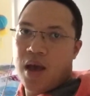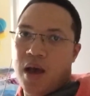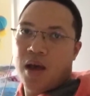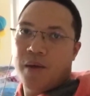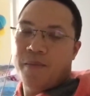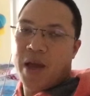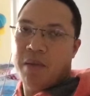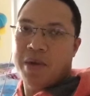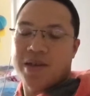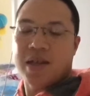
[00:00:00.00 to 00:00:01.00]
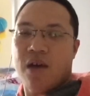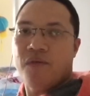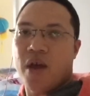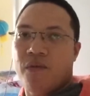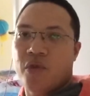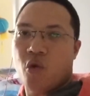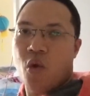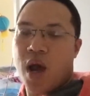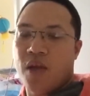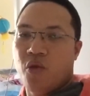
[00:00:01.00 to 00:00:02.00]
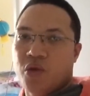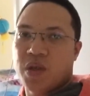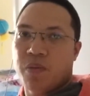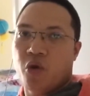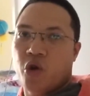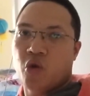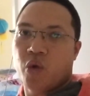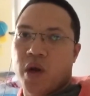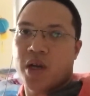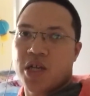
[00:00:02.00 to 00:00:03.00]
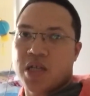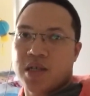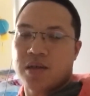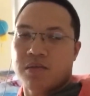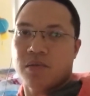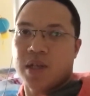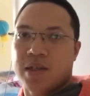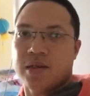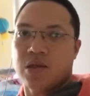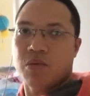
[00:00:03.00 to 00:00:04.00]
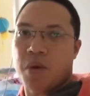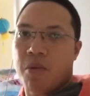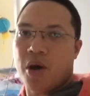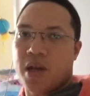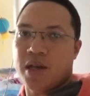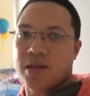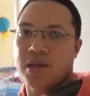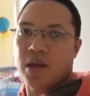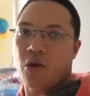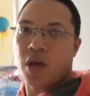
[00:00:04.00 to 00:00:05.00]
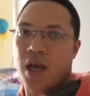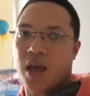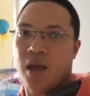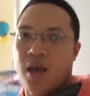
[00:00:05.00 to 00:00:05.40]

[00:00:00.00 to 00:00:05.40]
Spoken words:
And myself, after a while, there was a point where I just listened to my body and it said, okay,